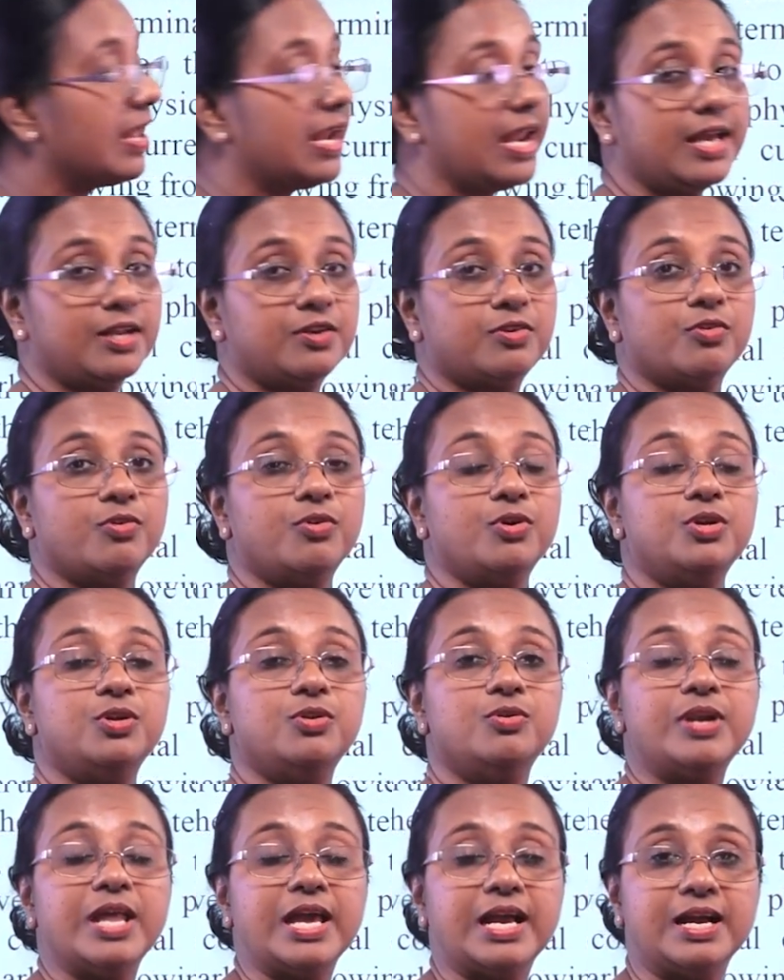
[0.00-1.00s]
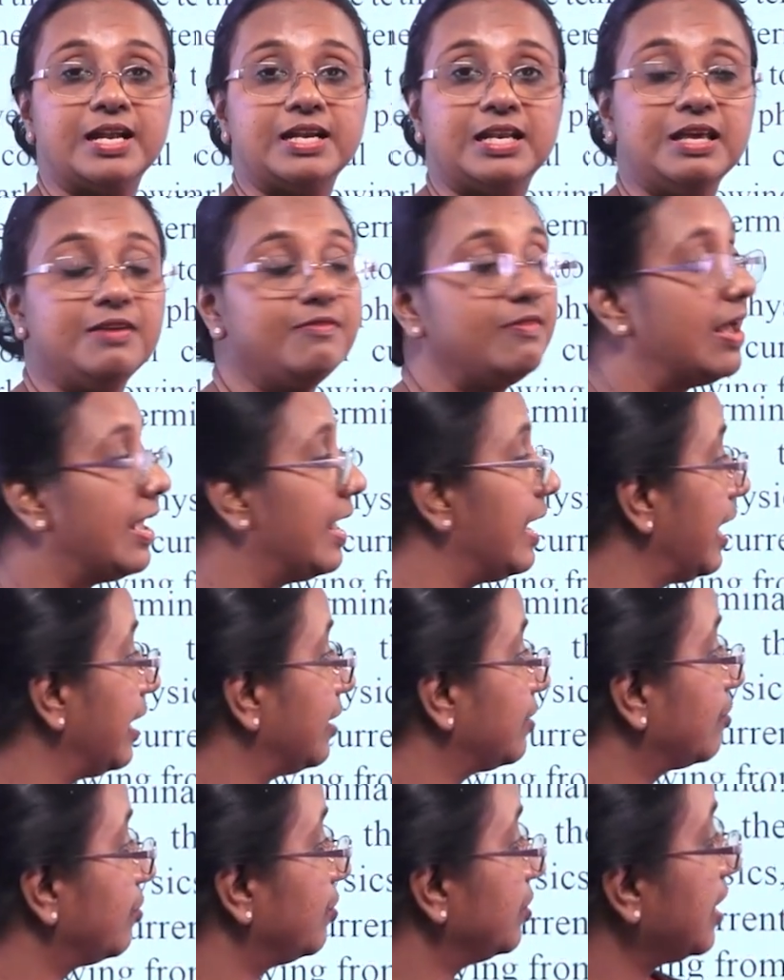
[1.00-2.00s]
electrode to negative
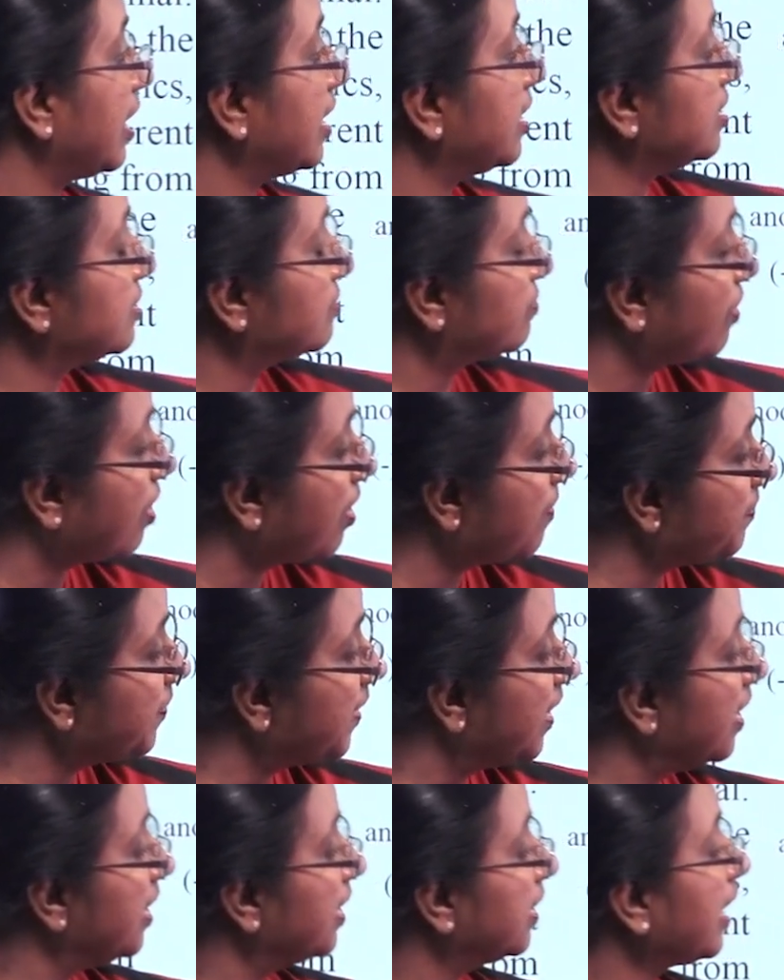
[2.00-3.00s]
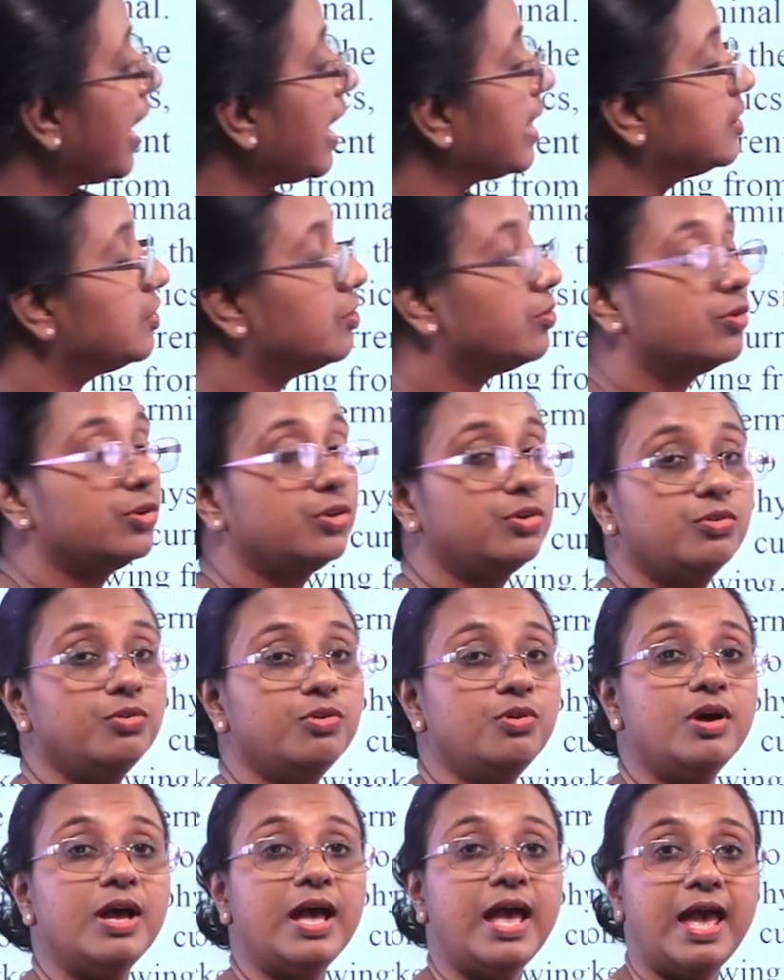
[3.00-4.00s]
electrode, that is from cathode
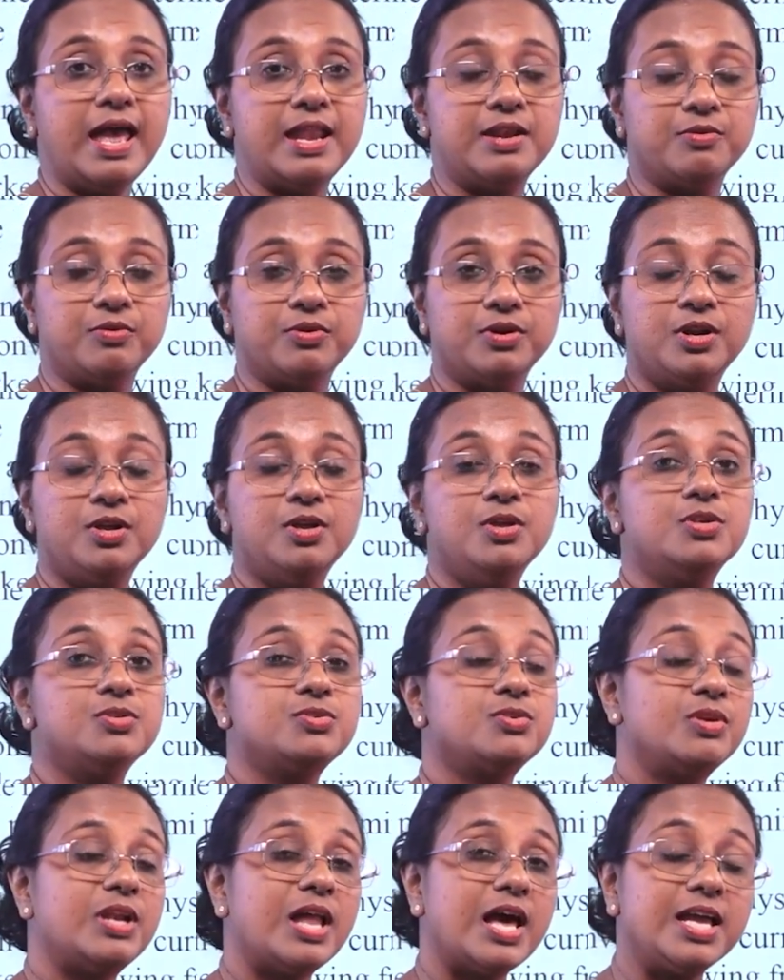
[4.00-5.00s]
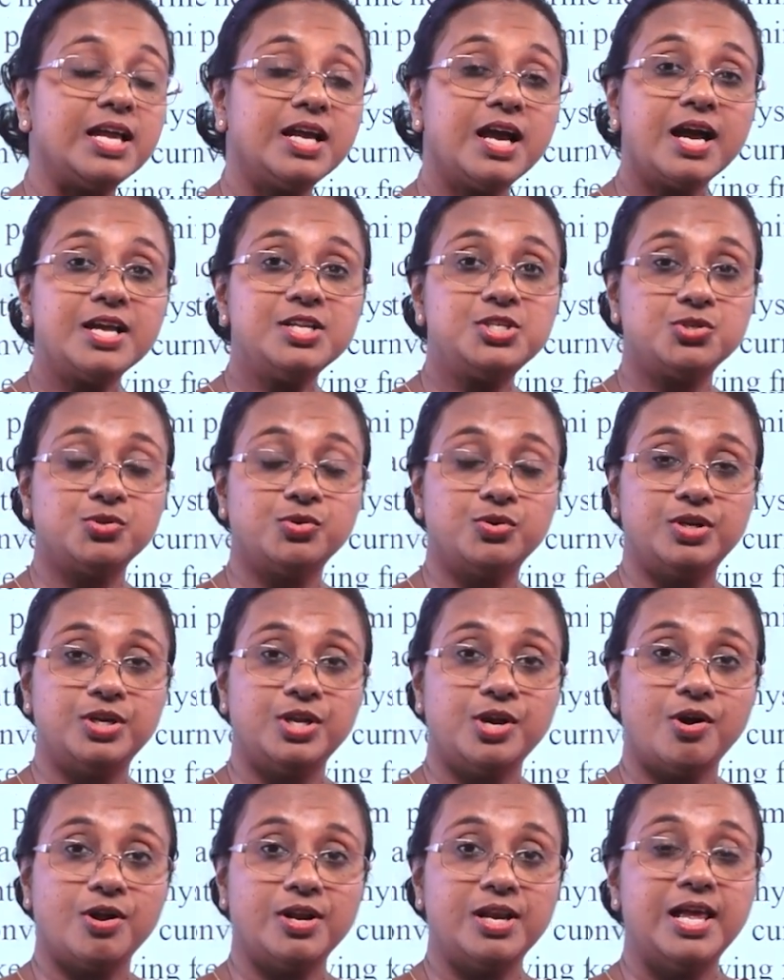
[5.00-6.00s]
to anode. So like I told
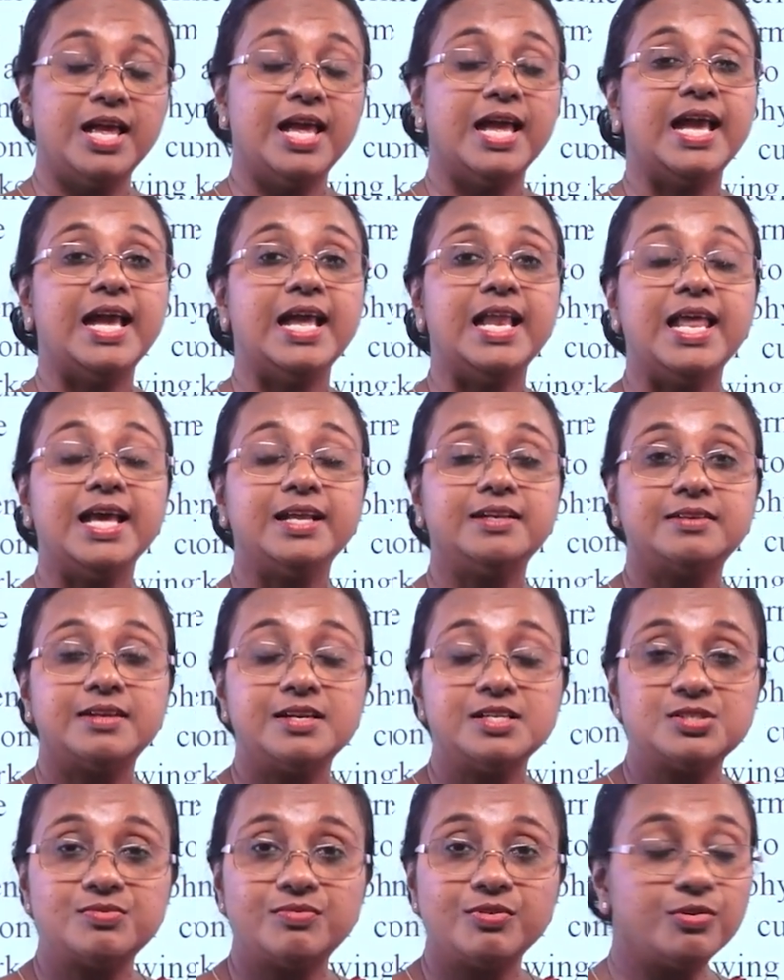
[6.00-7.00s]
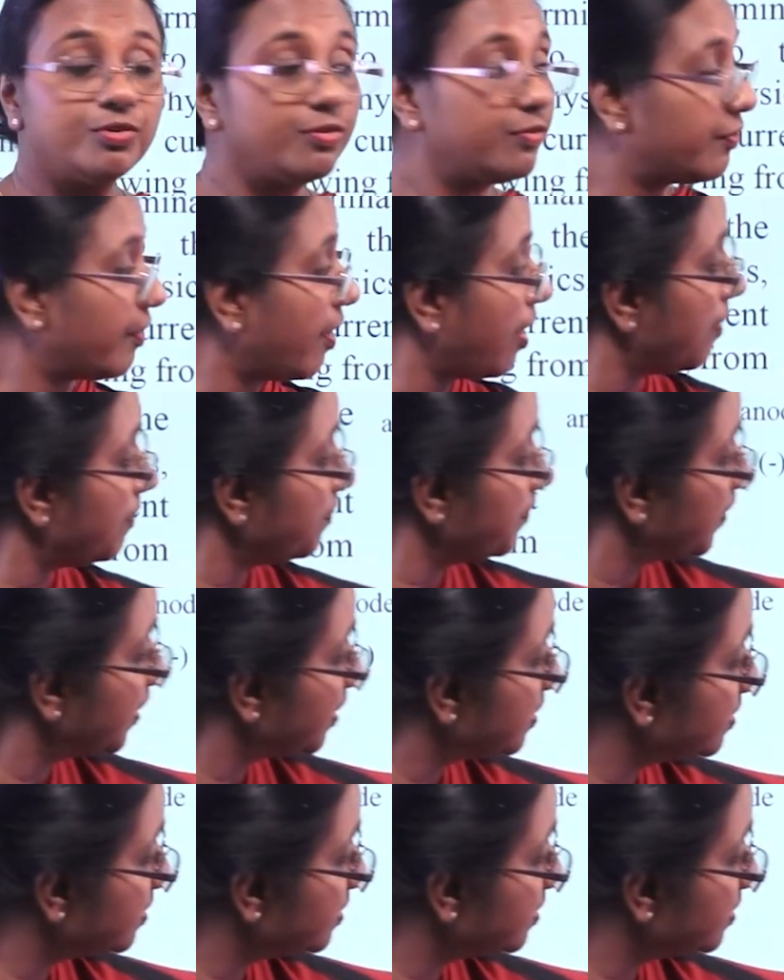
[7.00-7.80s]
you, electrons flow from